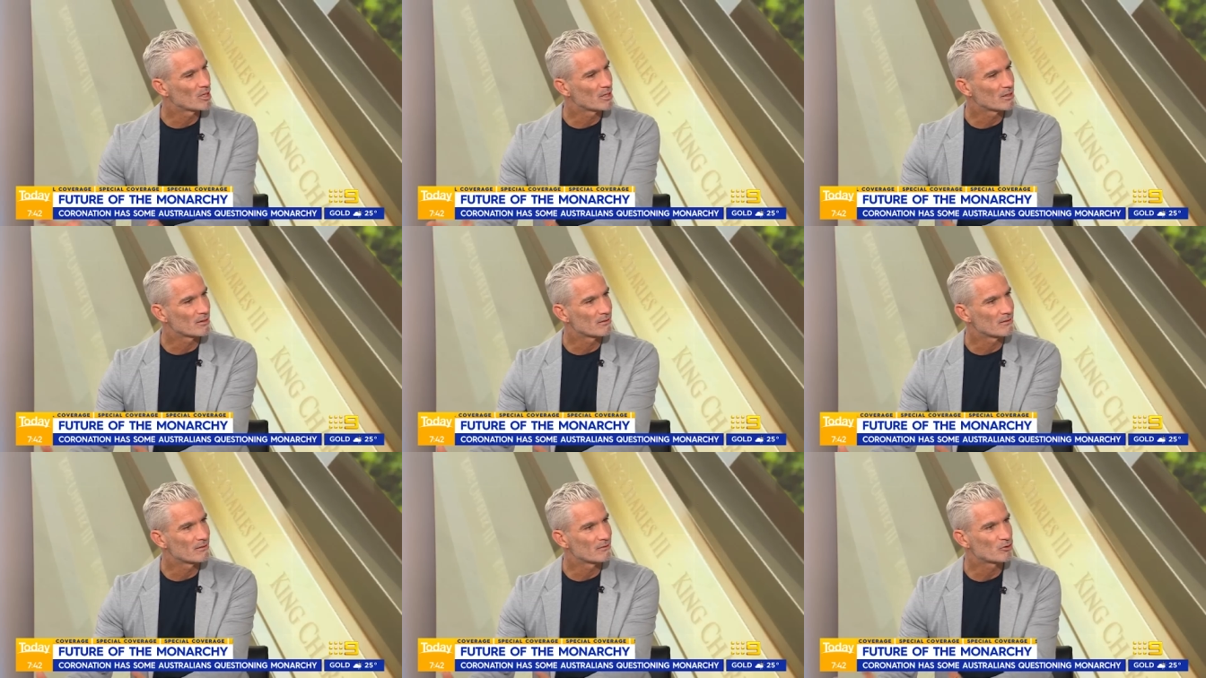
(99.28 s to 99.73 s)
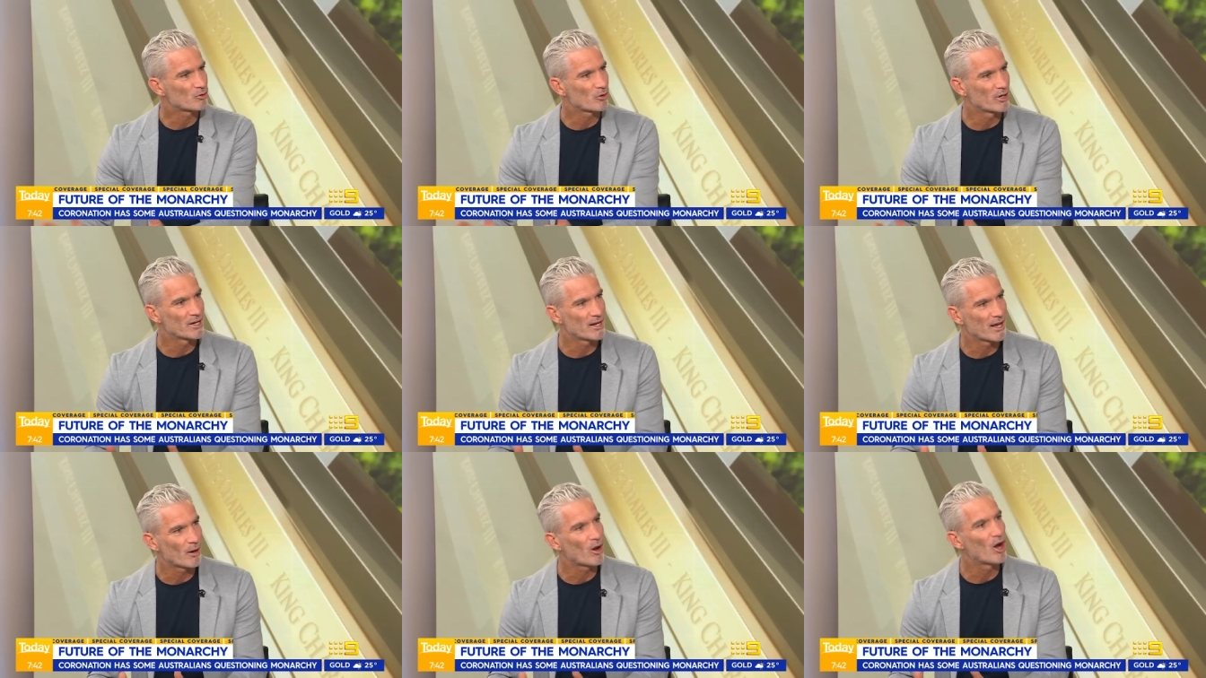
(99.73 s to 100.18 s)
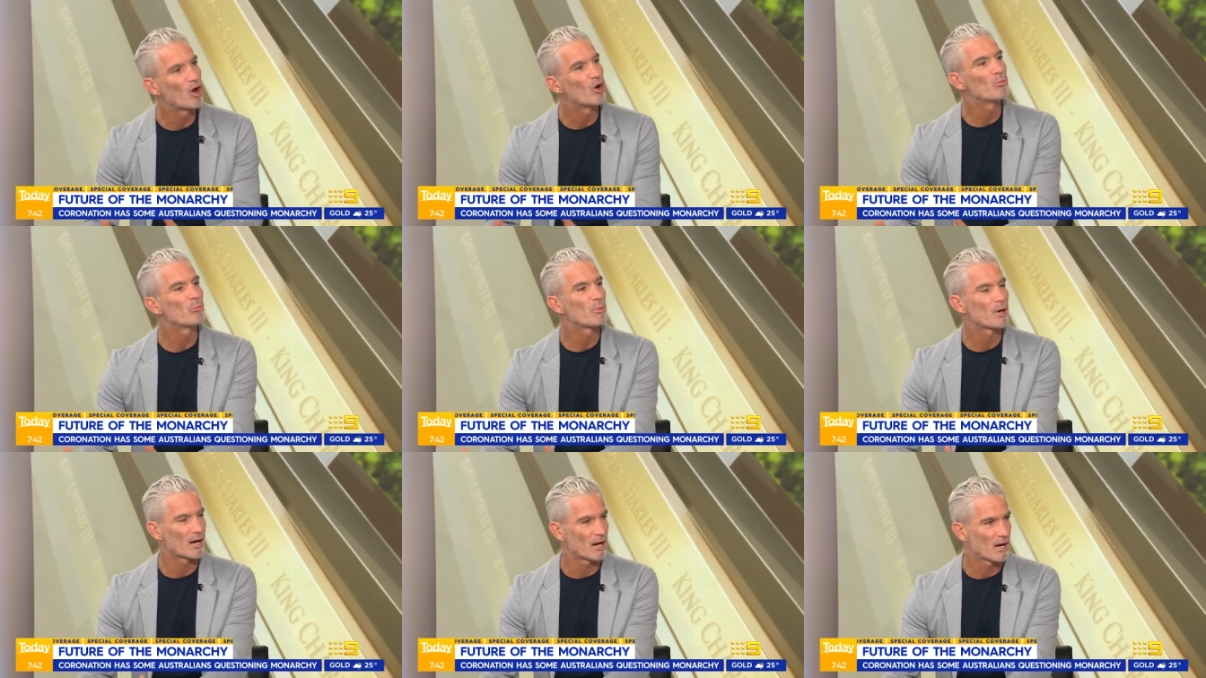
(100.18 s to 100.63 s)
and tread our
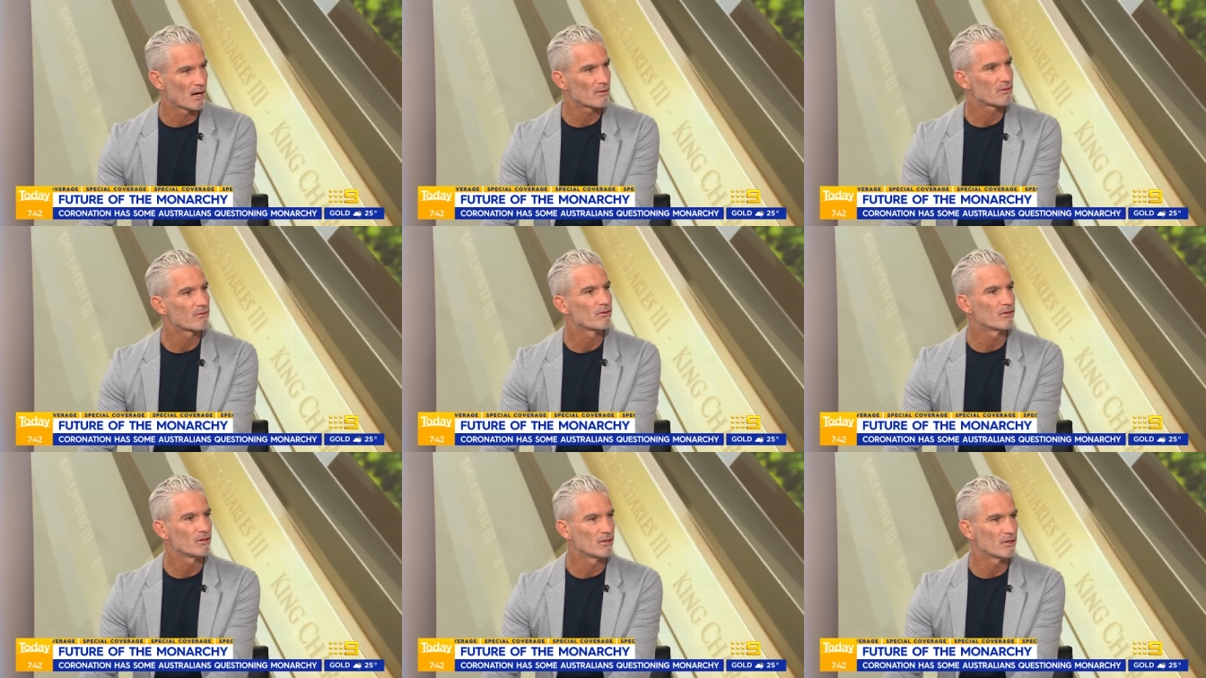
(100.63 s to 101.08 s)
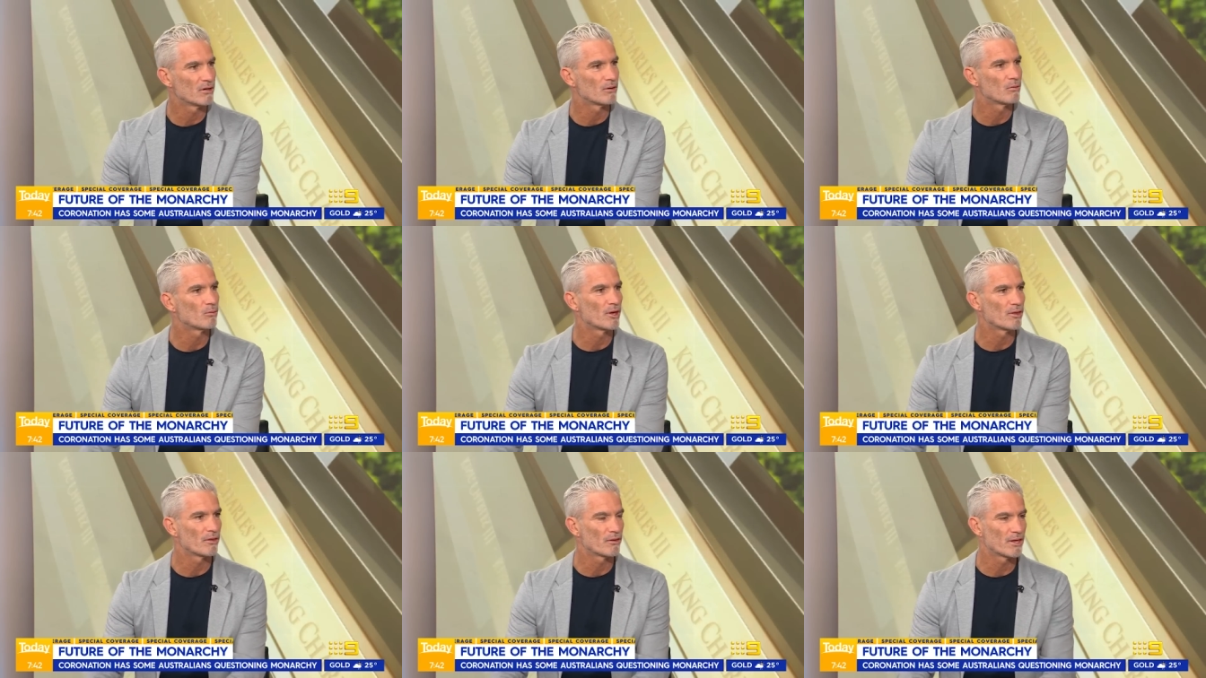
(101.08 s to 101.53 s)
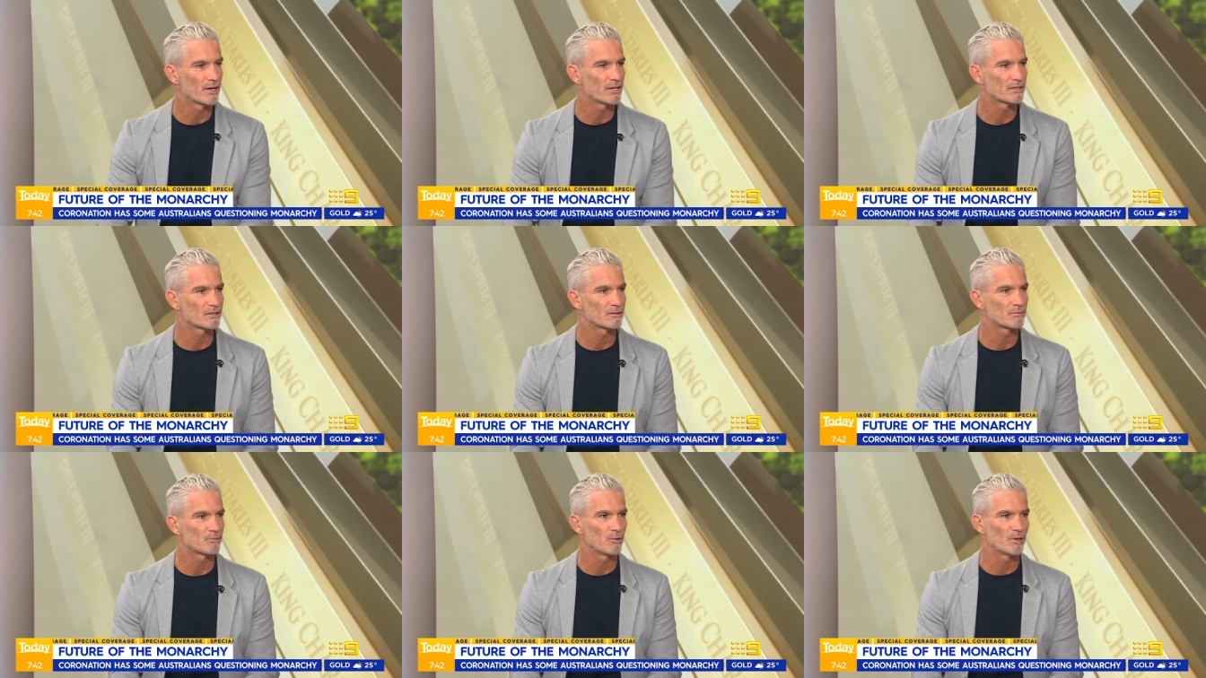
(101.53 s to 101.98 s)
own path, you know, whether
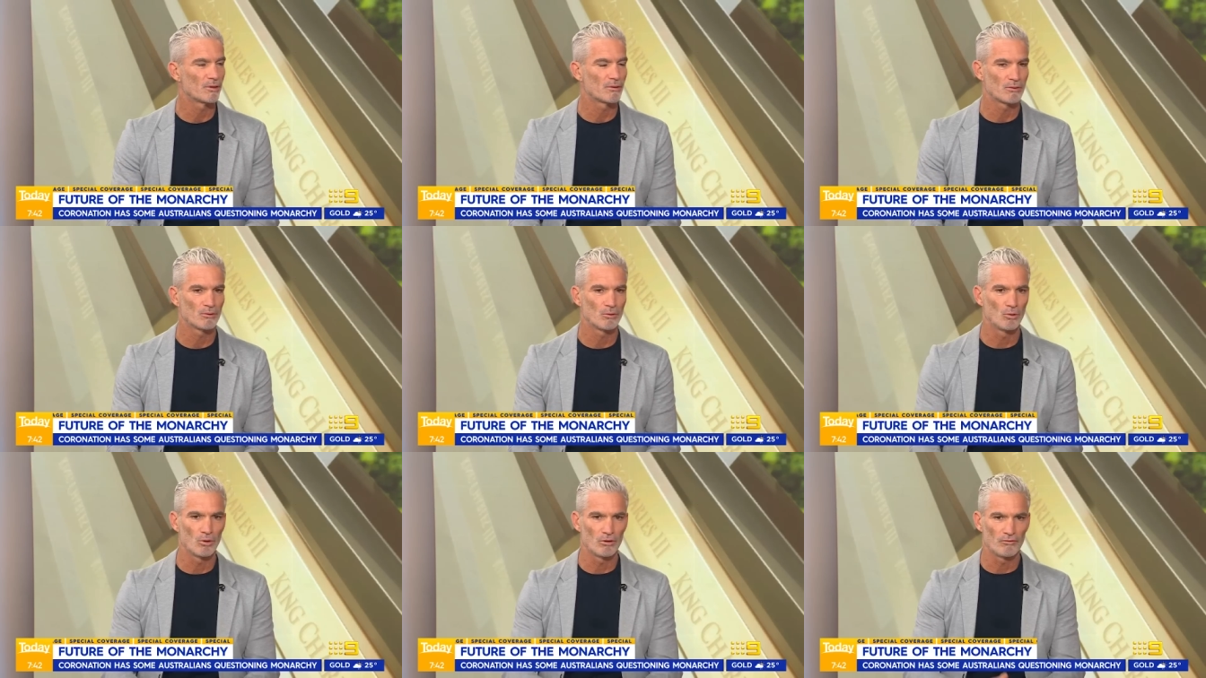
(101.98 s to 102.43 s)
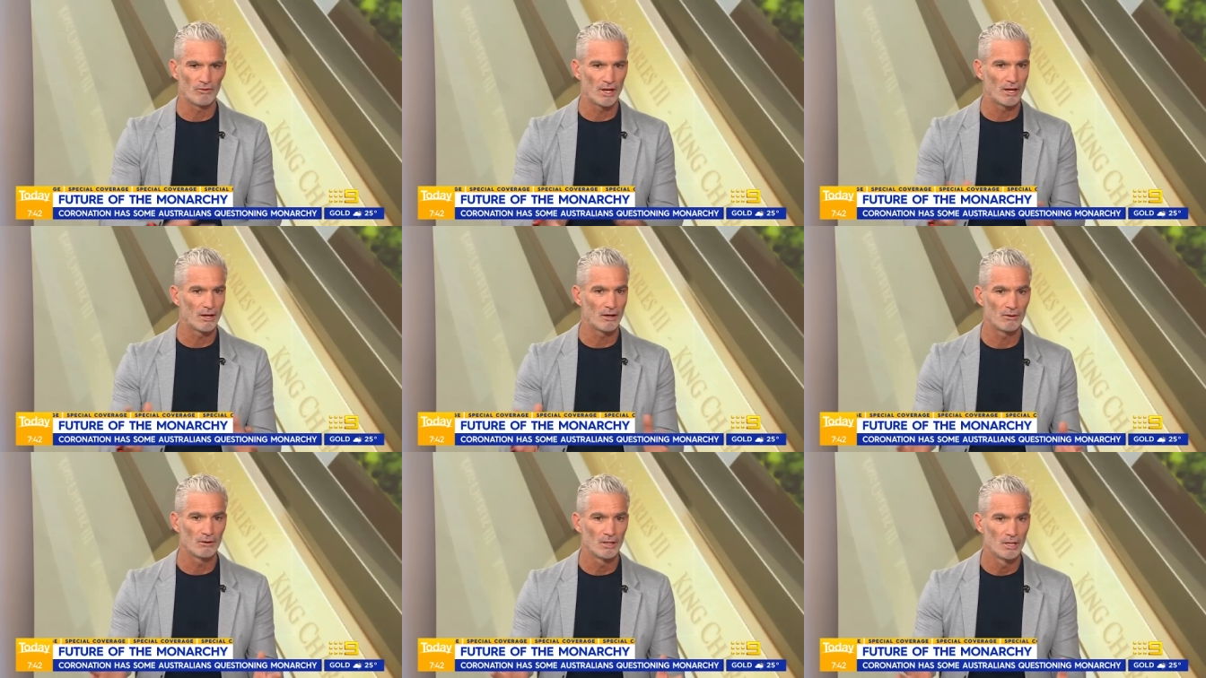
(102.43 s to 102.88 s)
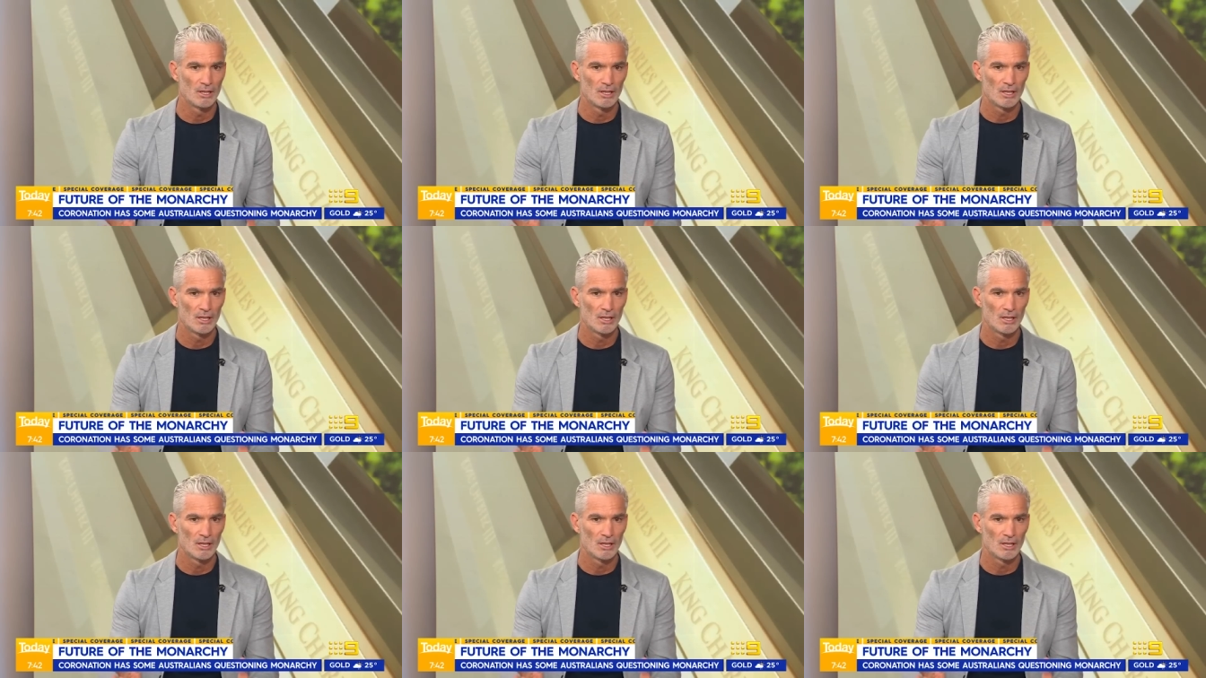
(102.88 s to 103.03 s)
that's with all of our